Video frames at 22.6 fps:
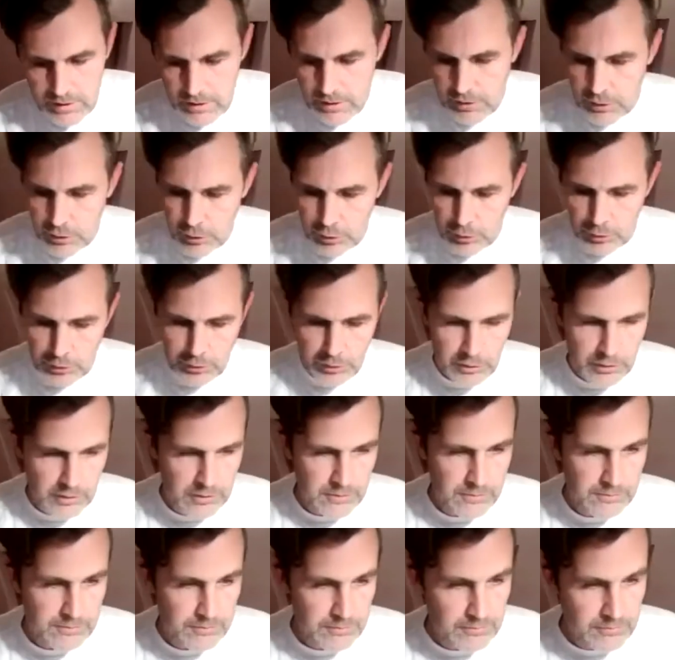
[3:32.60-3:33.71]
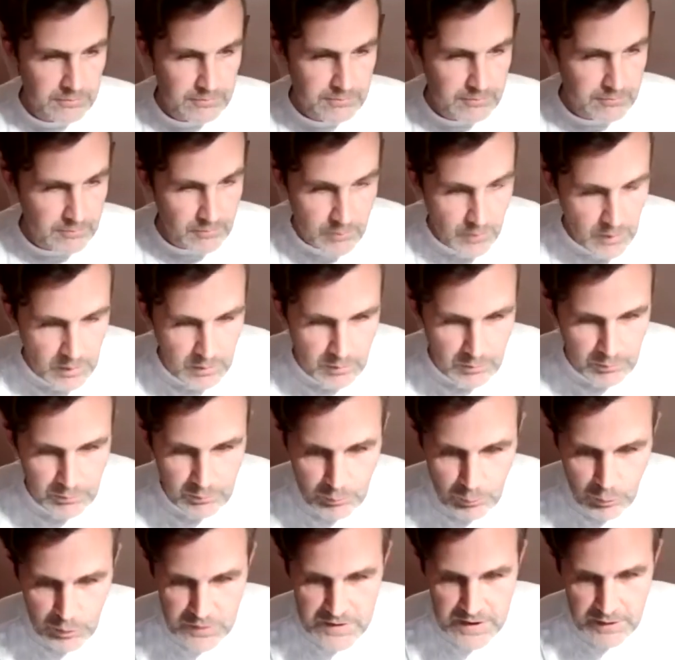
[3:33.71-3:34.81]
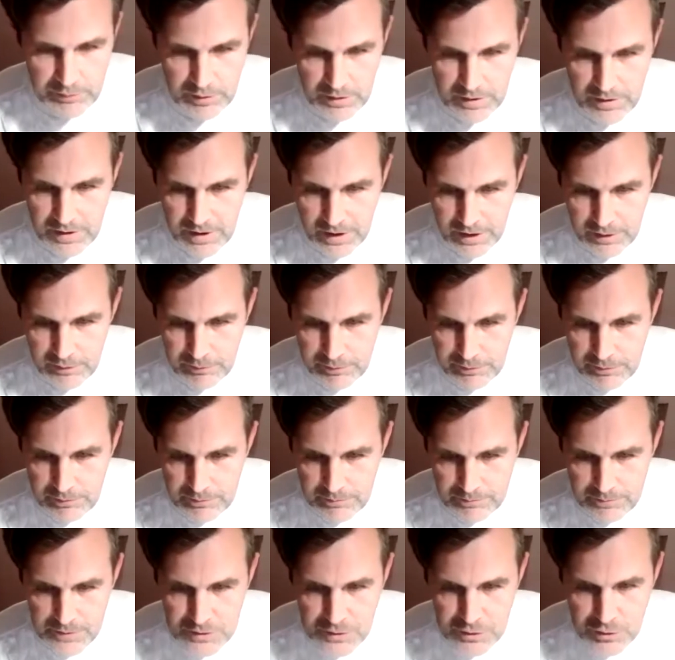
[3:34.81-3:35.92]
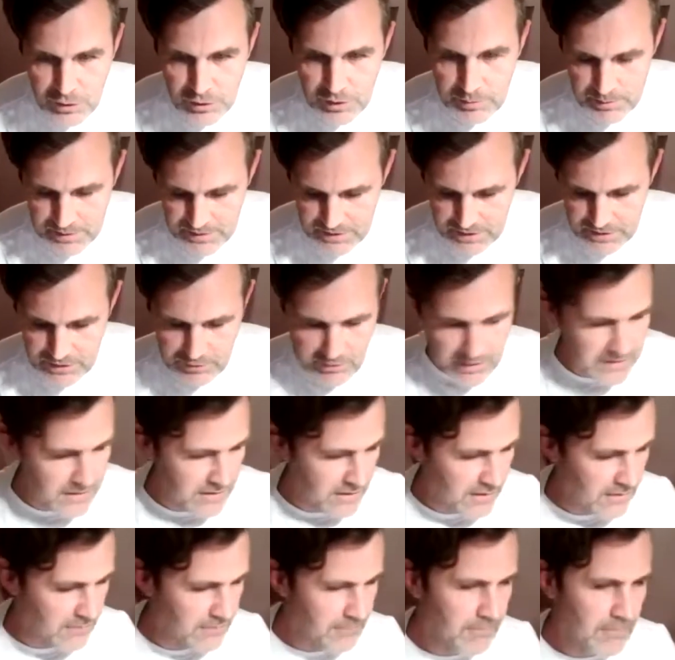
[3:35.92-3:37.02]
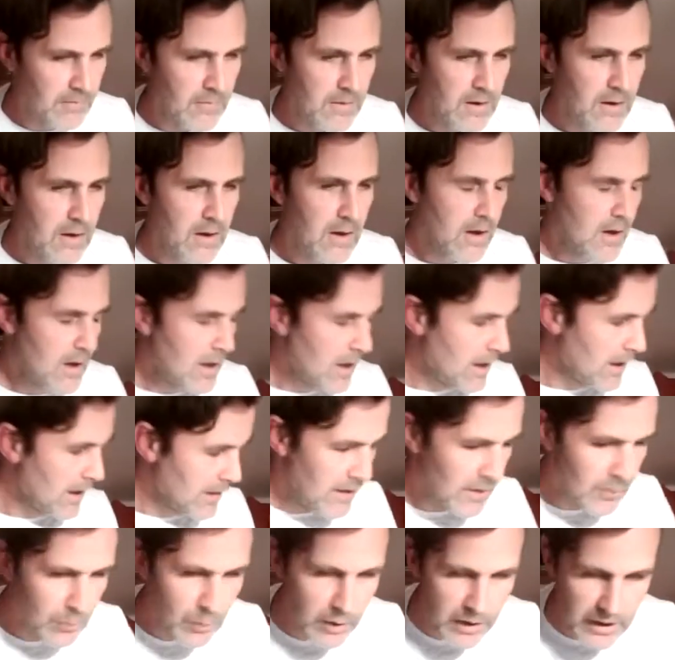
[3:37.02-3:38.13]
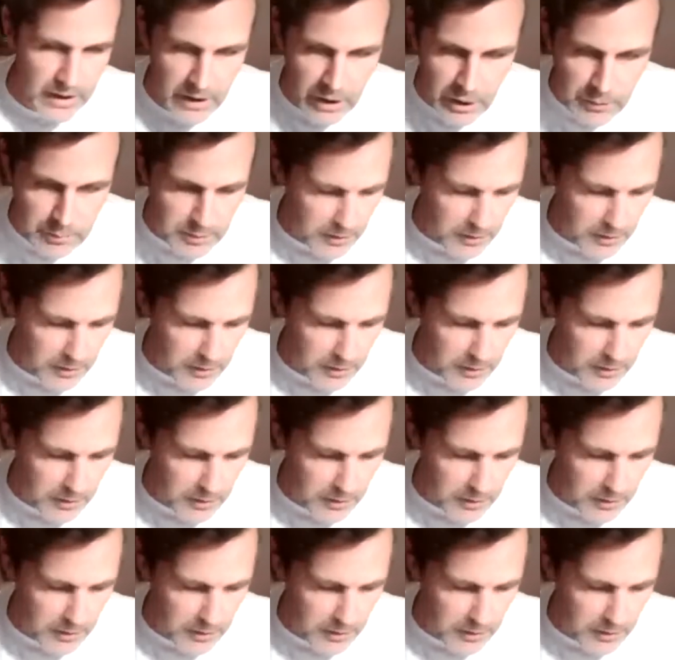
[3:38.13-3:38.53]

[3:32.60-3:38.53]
or whatever kind of struck me as interesting. And then when I open